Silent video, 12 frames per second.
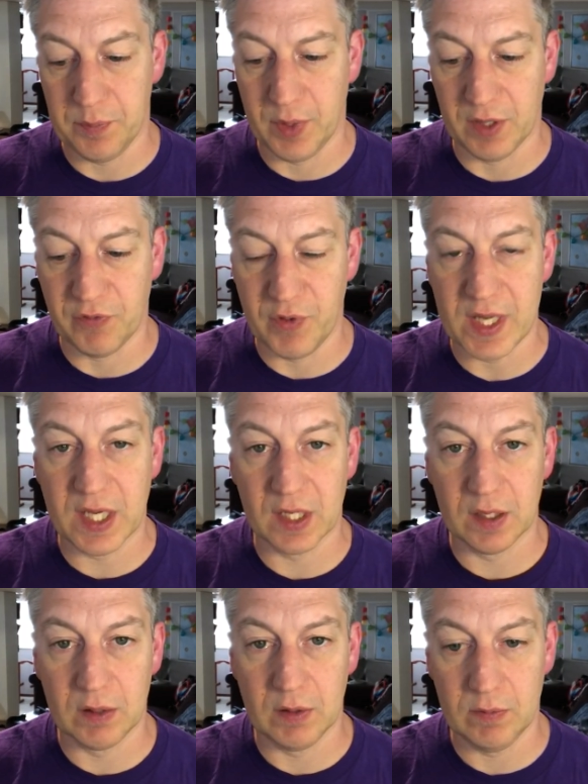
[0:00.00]
But if we
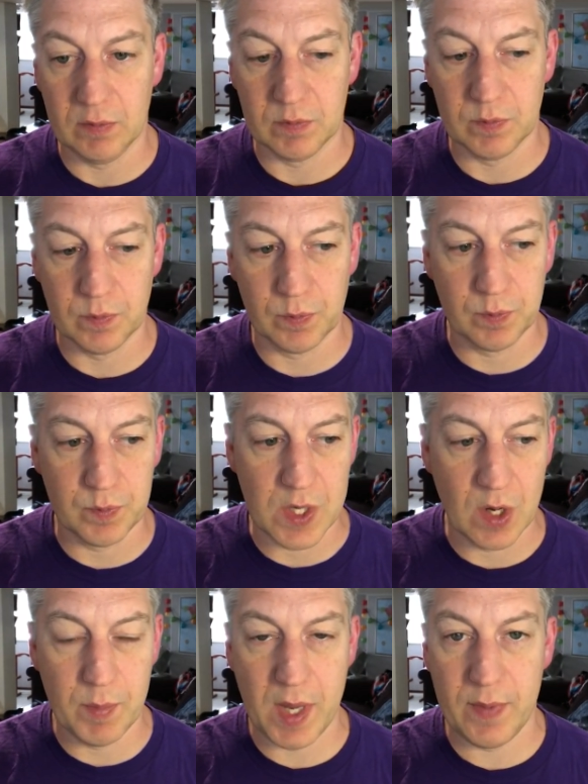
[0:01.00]
can,
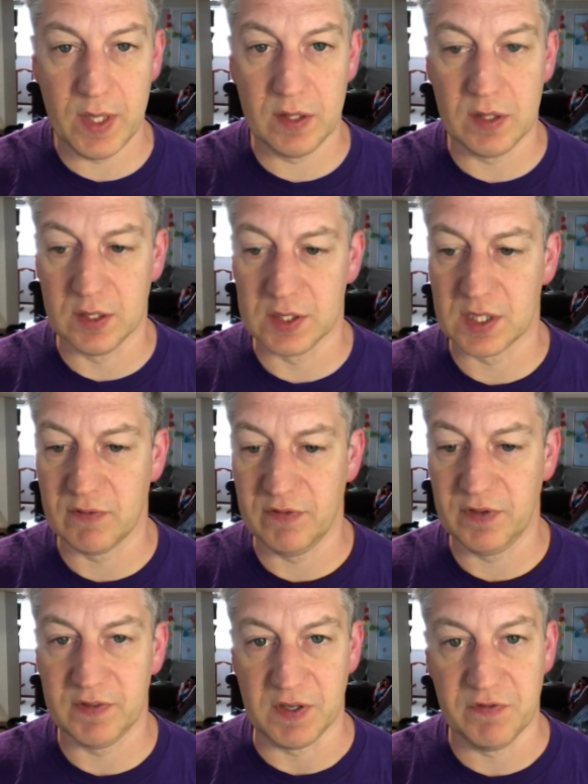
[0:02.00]
maybe instead of
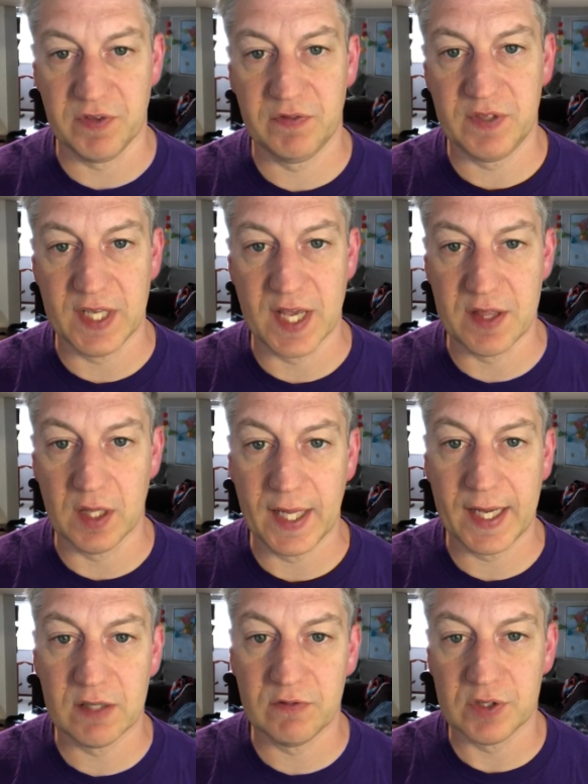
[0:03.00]
50-50 on the
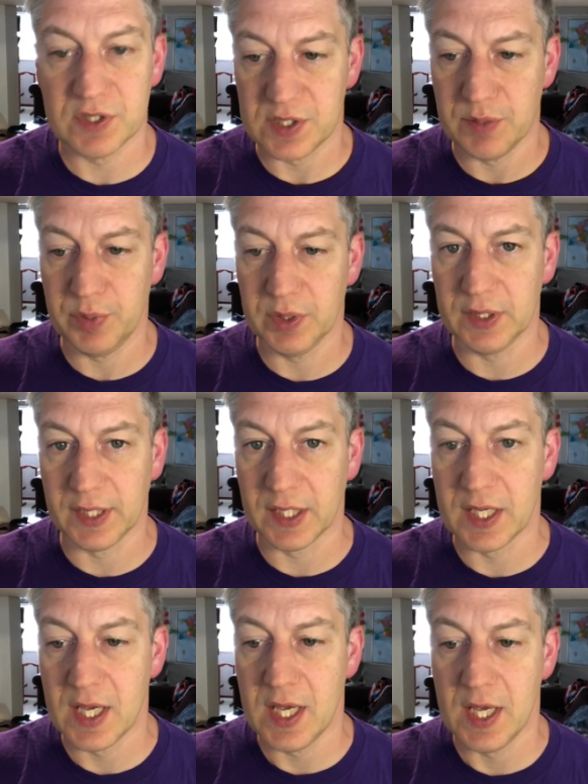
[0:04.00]
land versus the building,
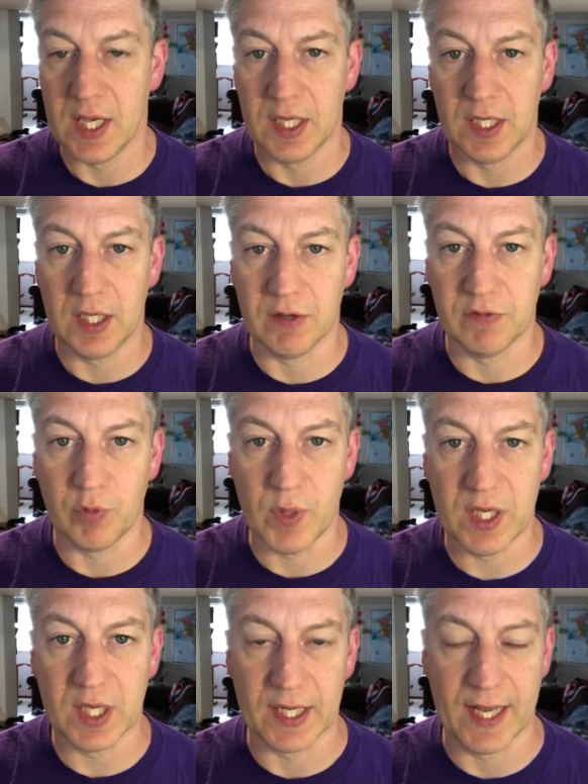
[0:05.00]
if we
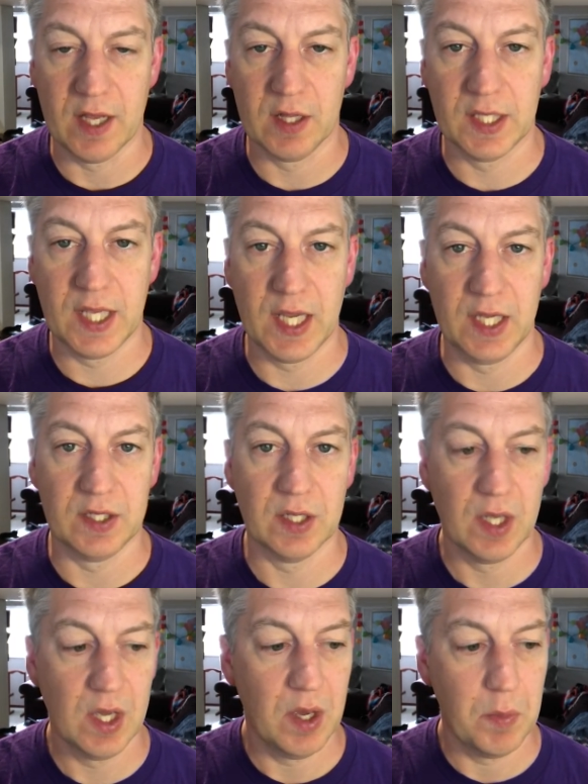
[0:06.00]
can allocate
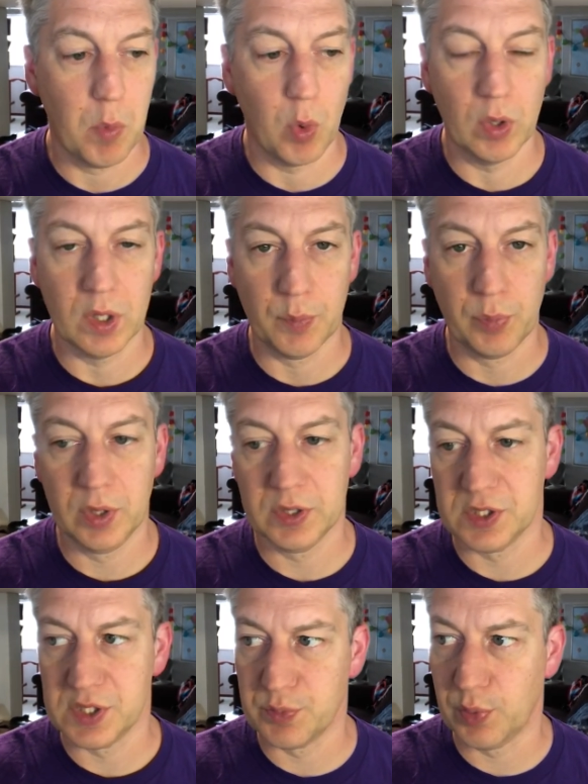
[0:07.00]
more of the
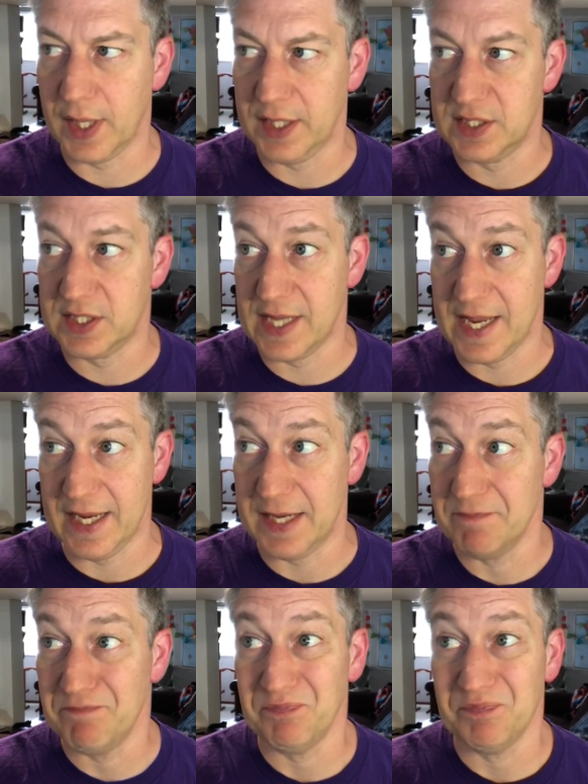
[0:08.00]
purchase price, say
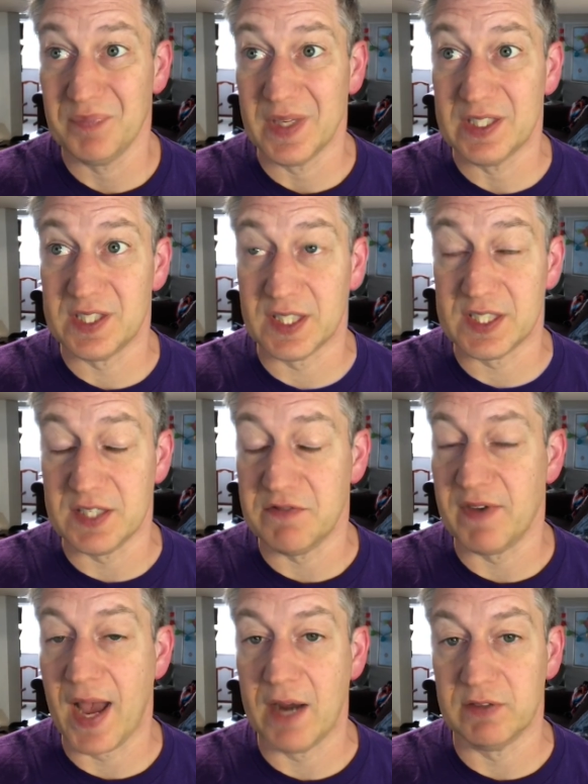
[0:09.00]

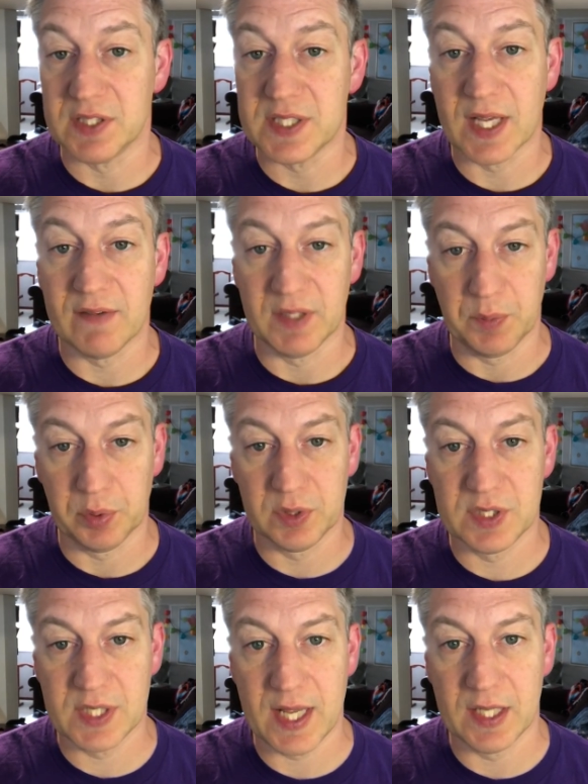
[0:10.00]
65 or
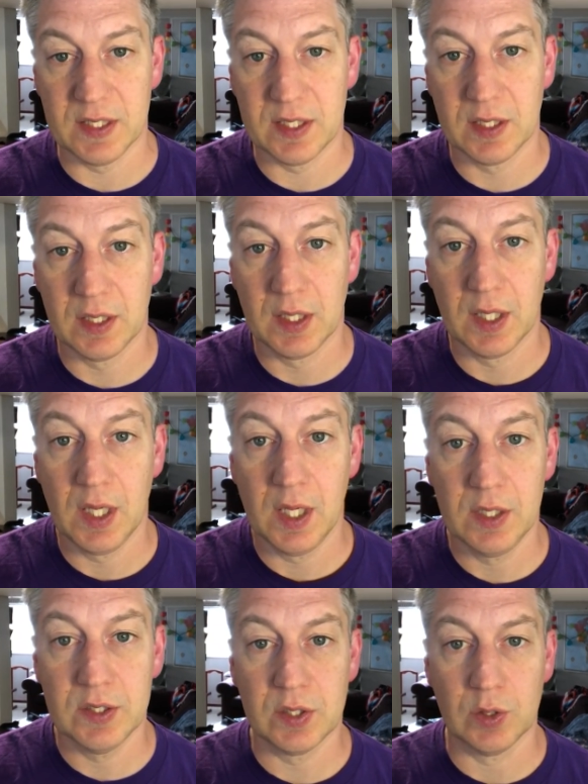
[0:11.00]
70%
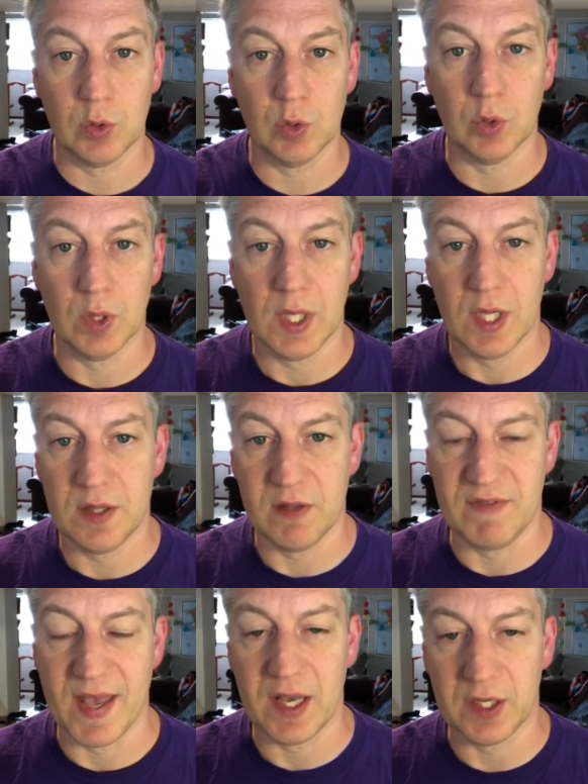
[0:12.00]
to the
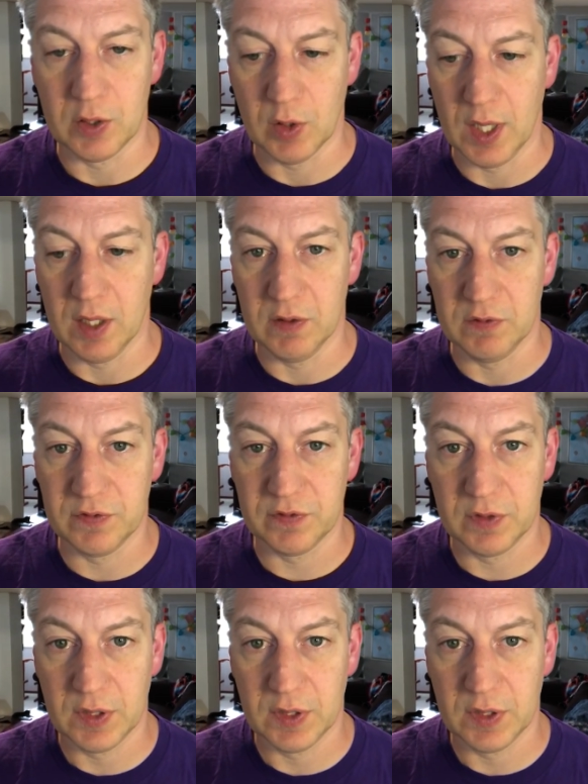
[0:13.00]
value of